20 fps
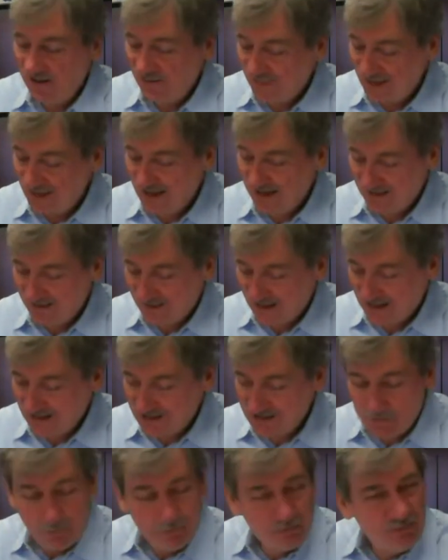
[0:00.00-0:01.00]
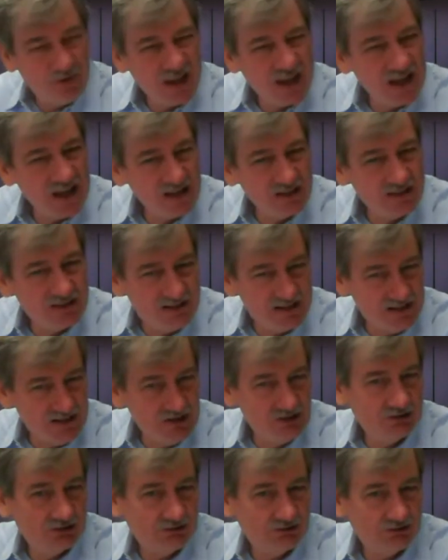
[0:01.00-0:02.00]
That's a big
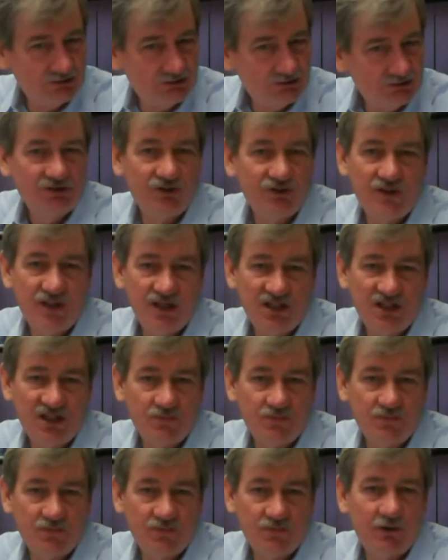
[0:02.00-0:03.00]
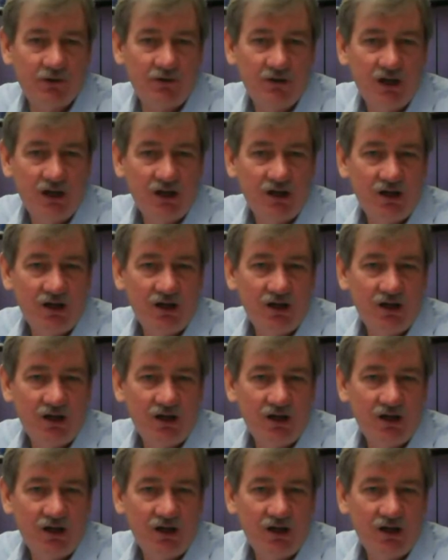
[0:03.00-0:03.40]
deal to these people.